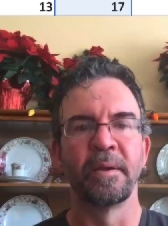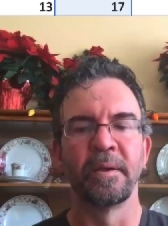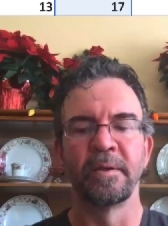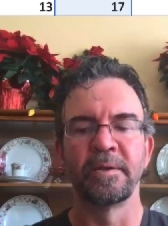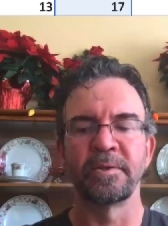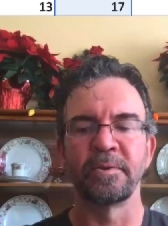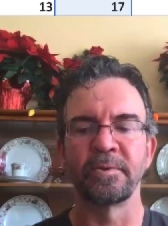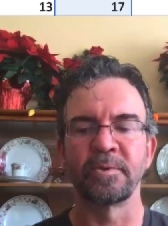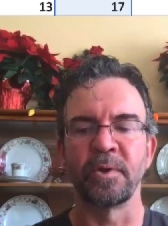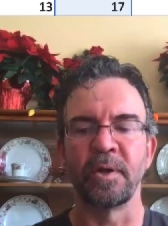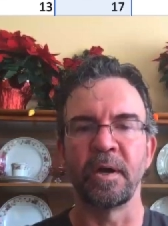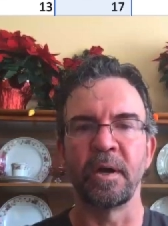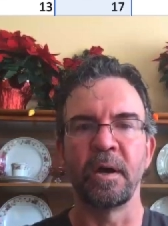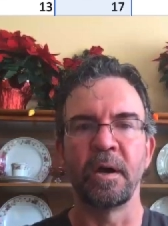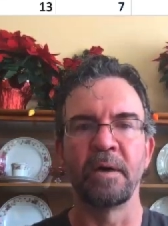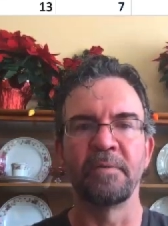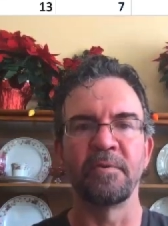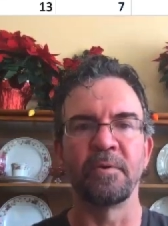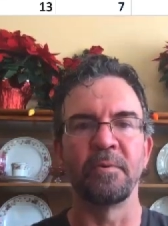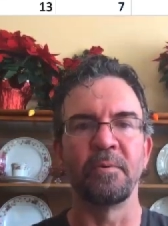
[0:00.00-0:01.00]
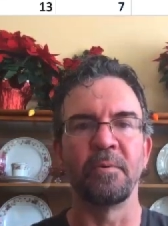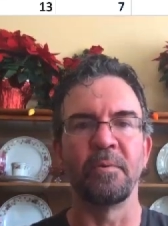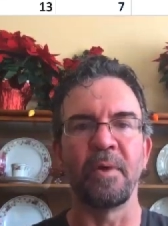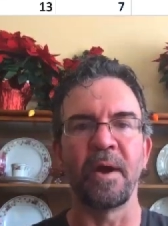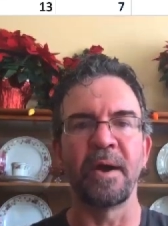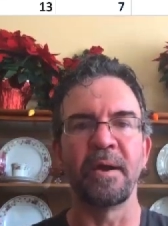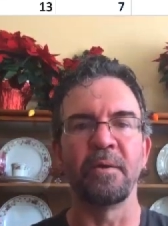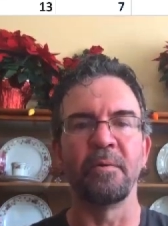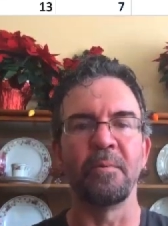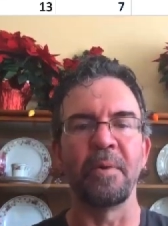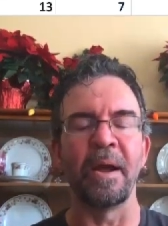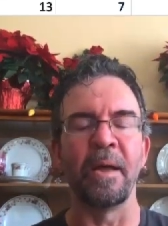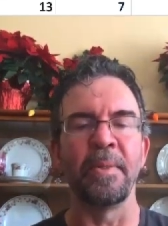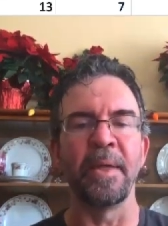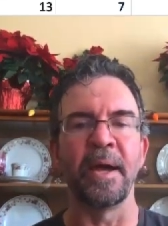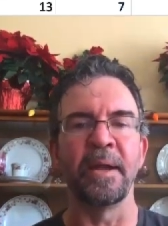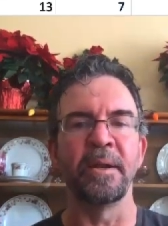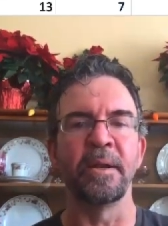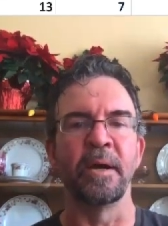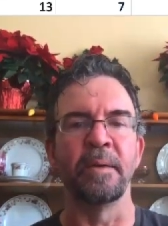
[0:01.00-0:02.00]
So it's going to hover right around
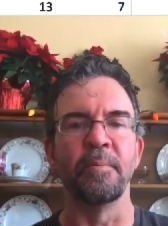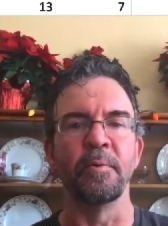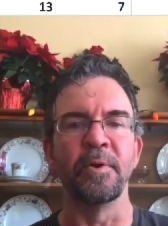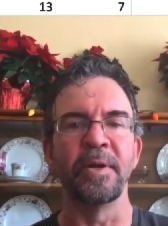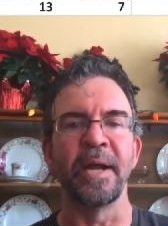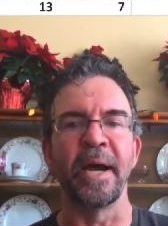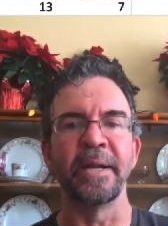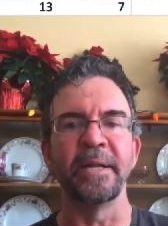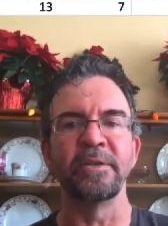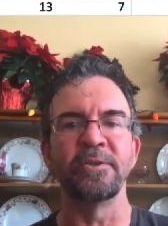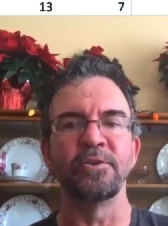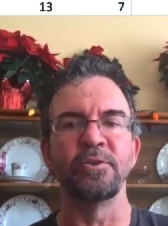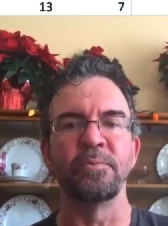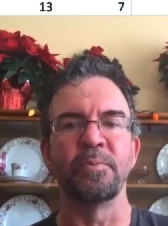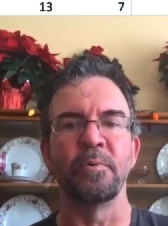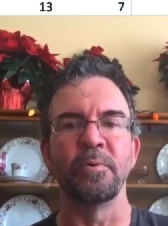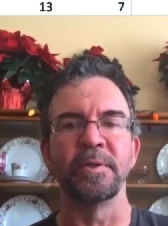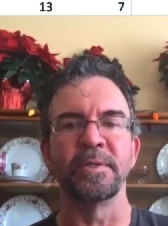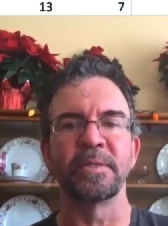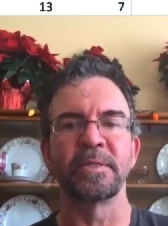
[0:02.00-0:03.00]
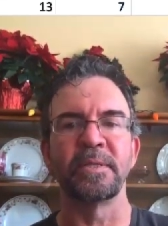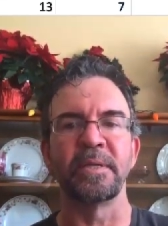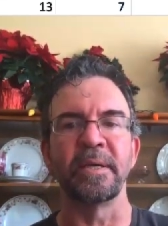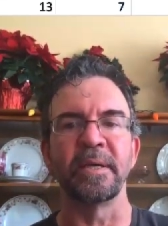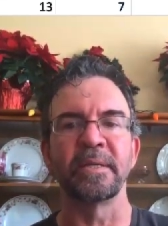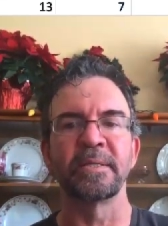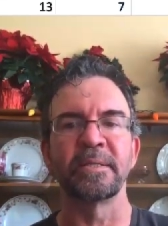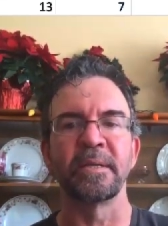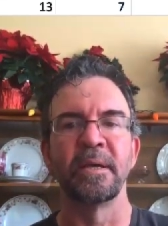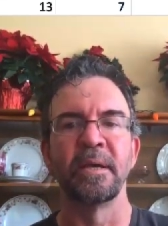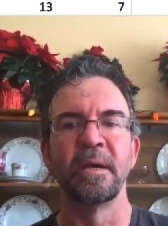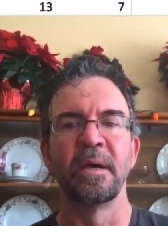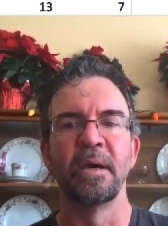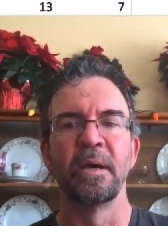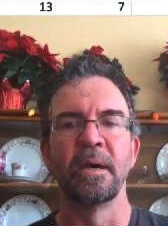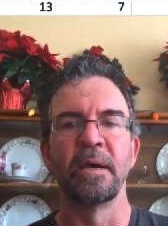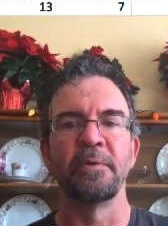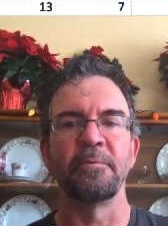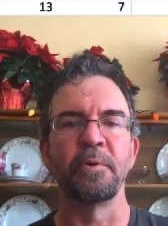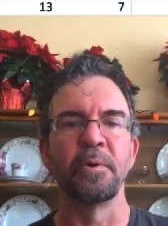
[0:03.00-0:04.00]
that number, ninety-two point six.
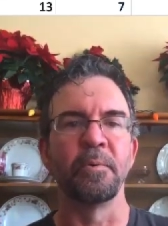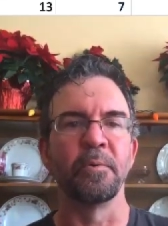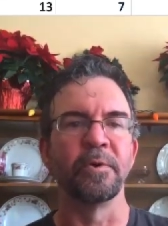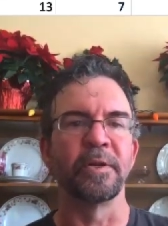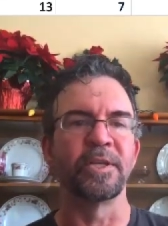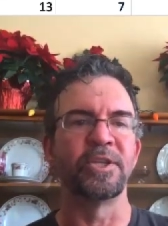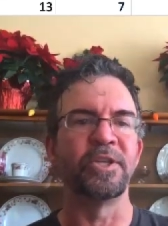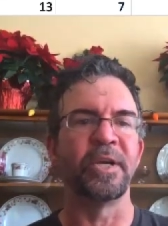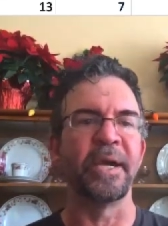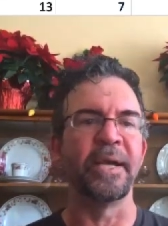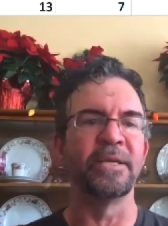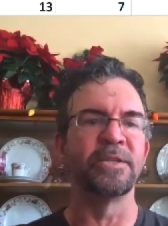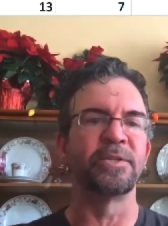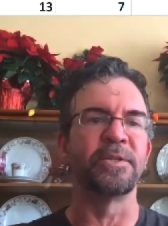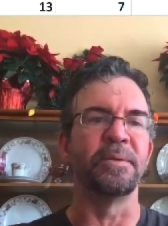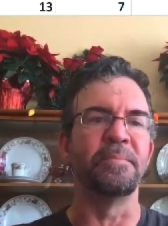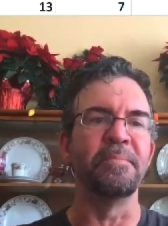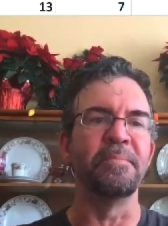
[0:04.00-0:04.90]
If we were to change the